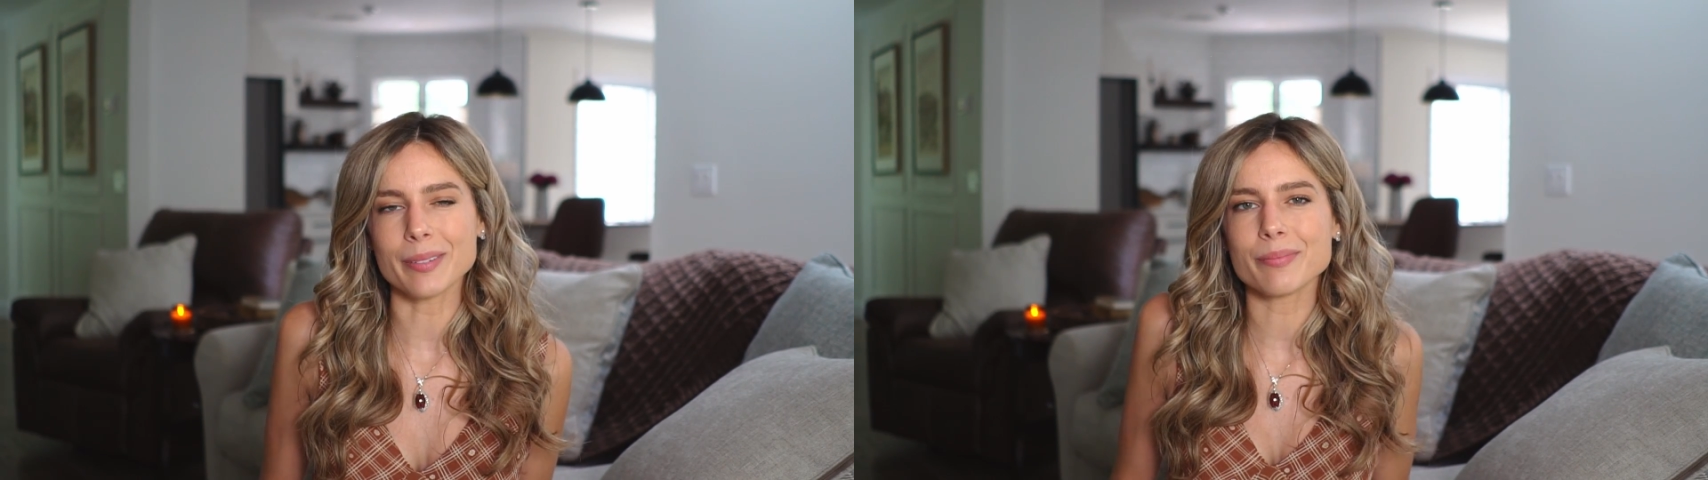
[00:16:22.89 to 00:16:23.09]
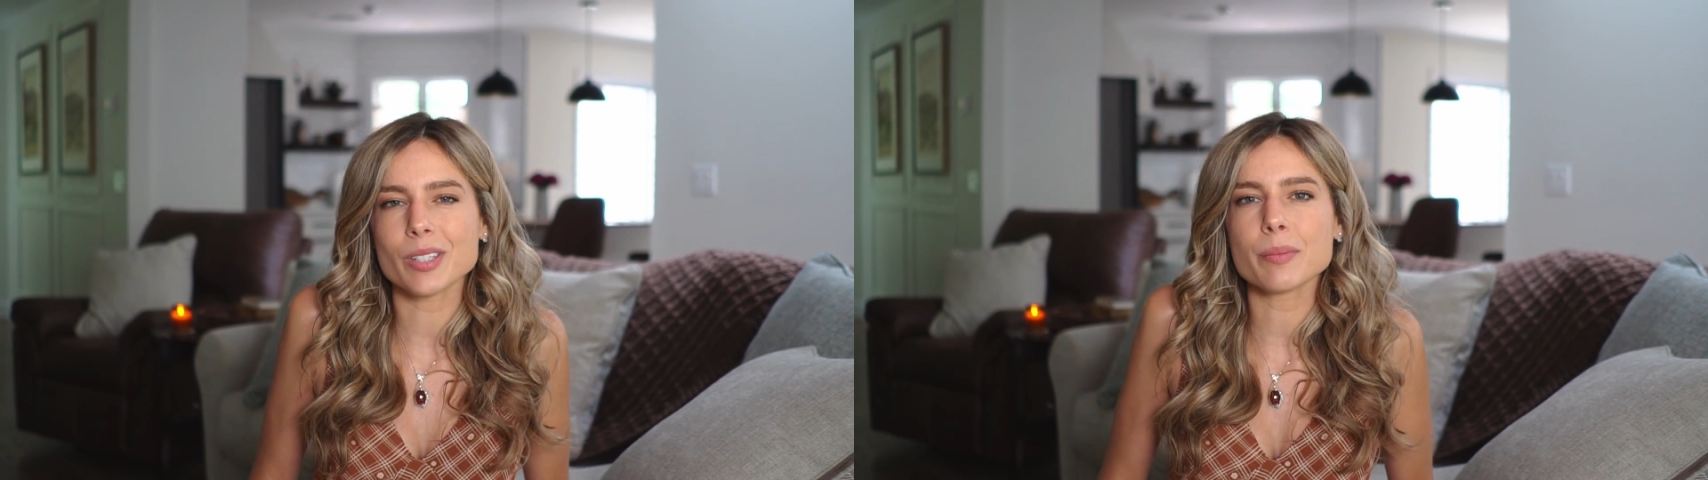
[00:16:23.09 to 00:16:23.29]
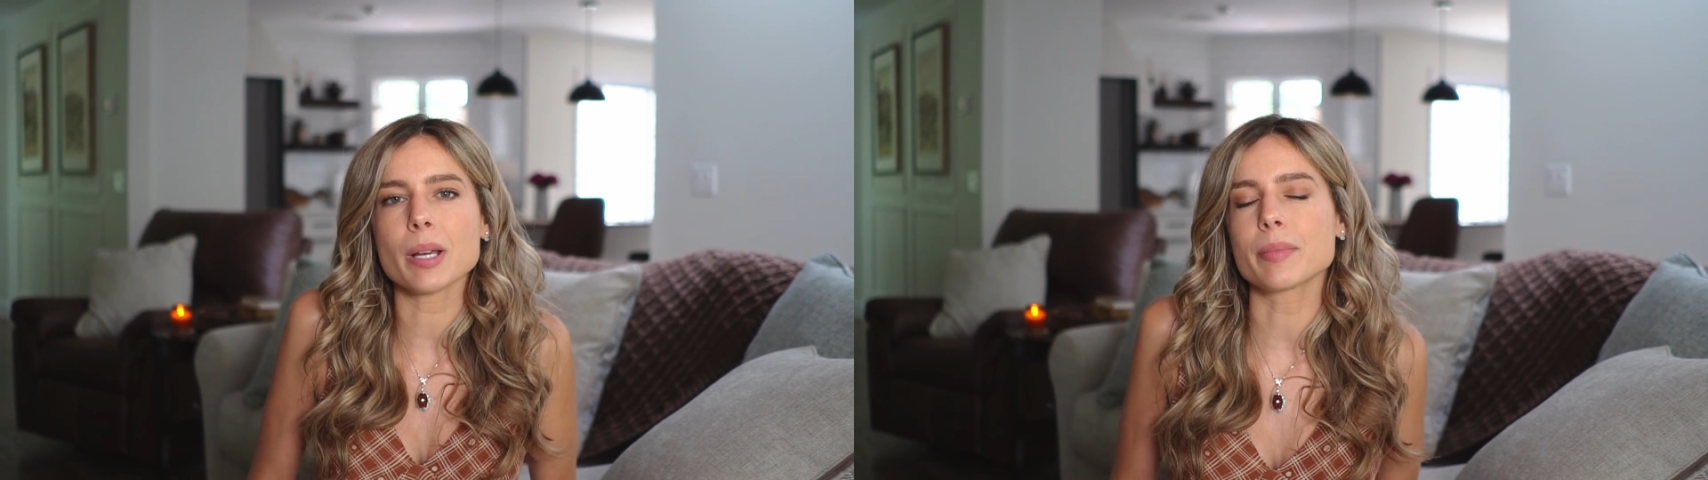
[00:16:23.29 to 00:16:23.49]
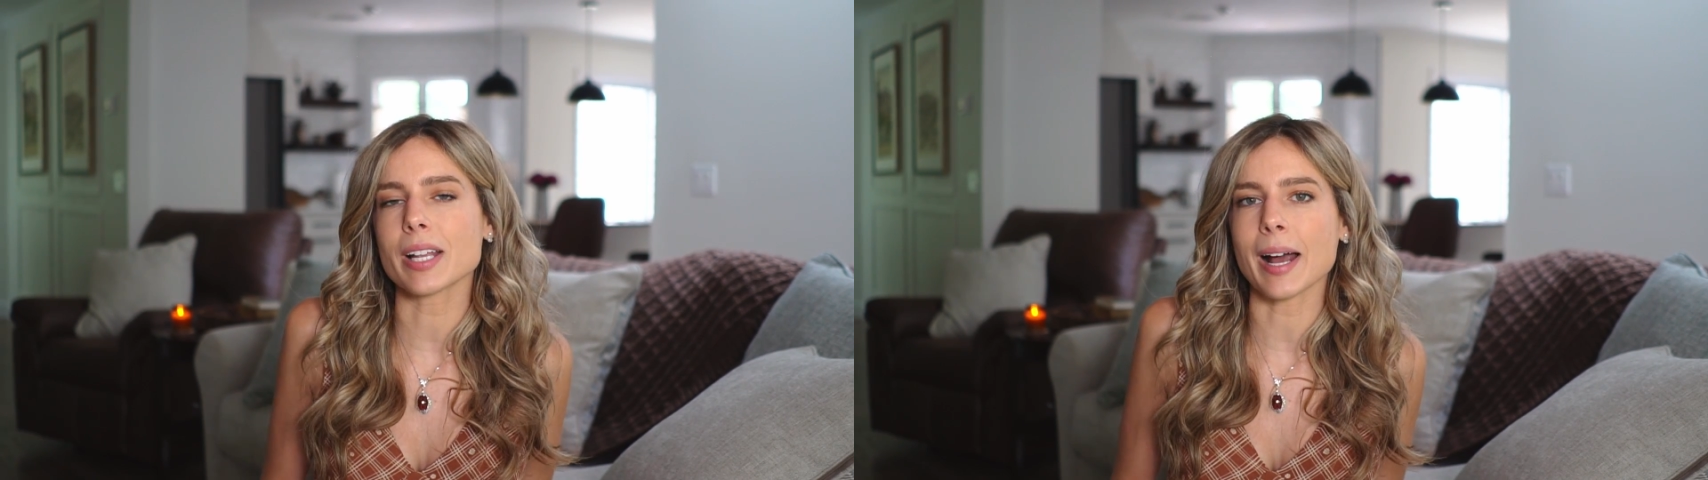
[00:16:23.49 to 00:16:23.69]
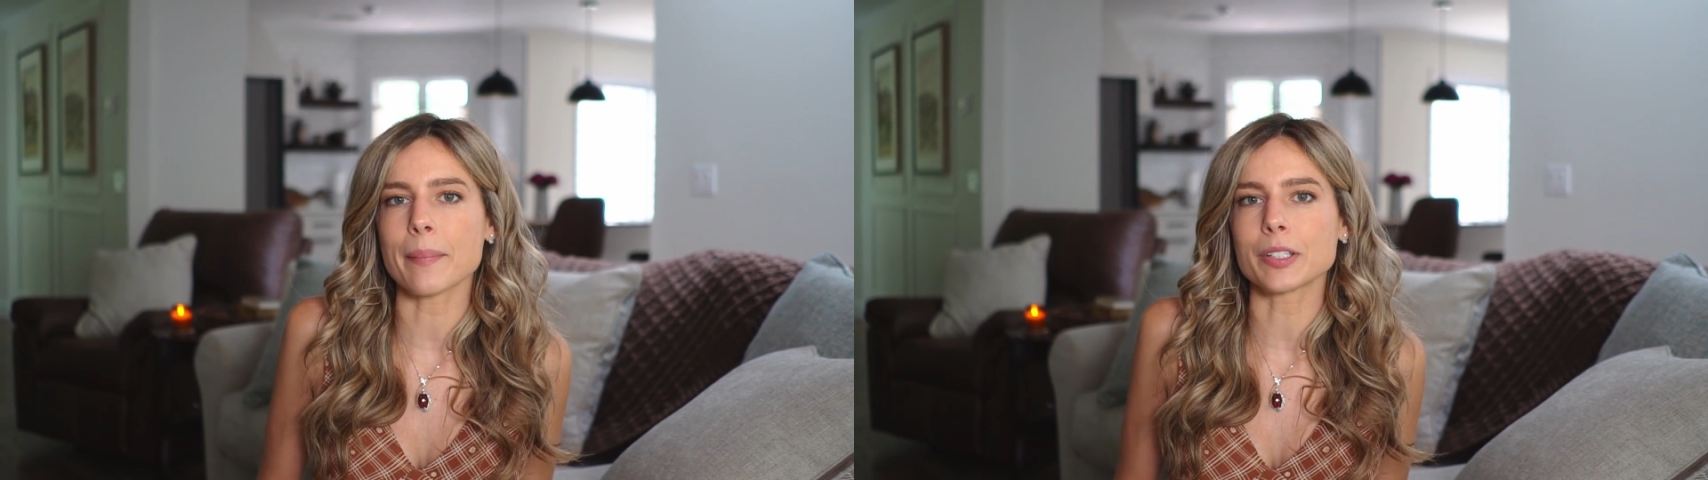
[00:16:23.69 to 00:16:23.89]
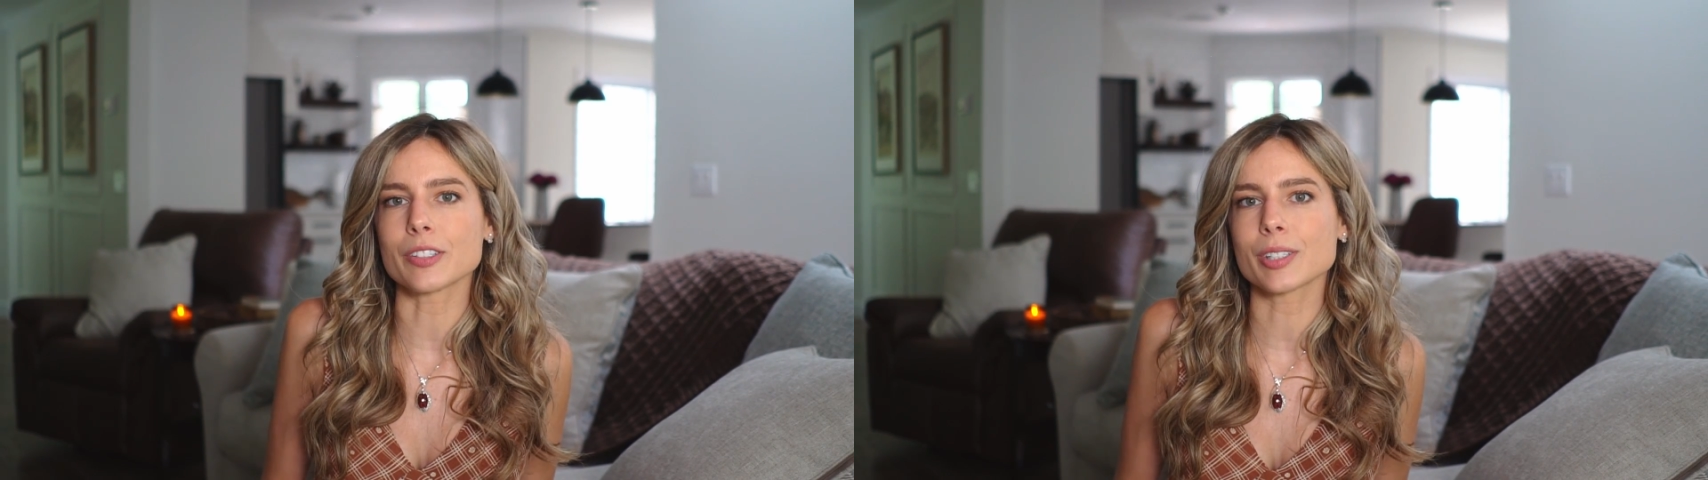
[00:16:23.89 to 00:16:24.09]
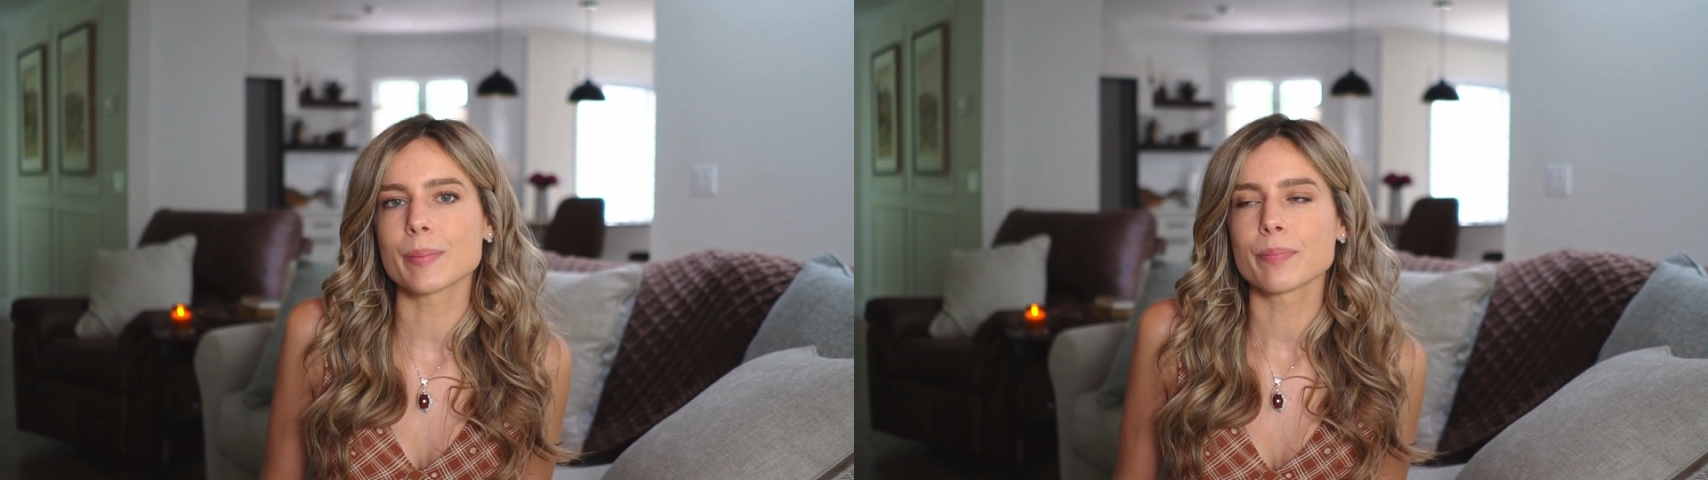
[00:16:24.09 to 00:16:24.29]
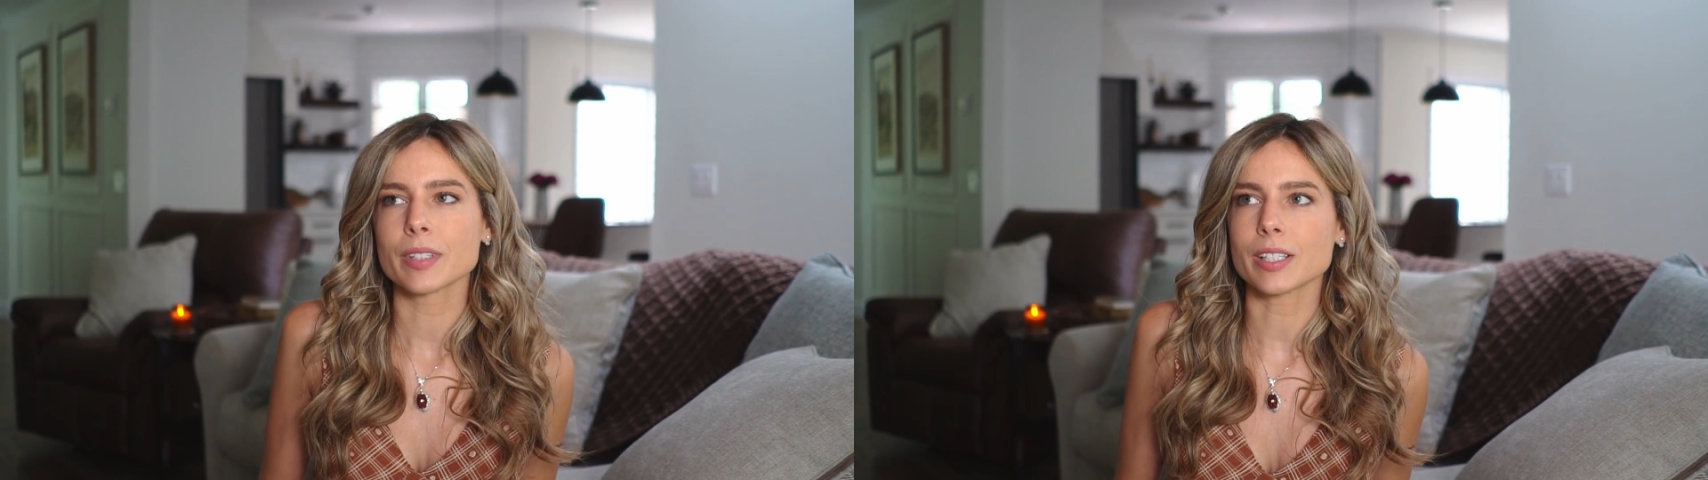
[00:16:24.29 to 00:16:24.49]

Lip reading: but sometimes it happens.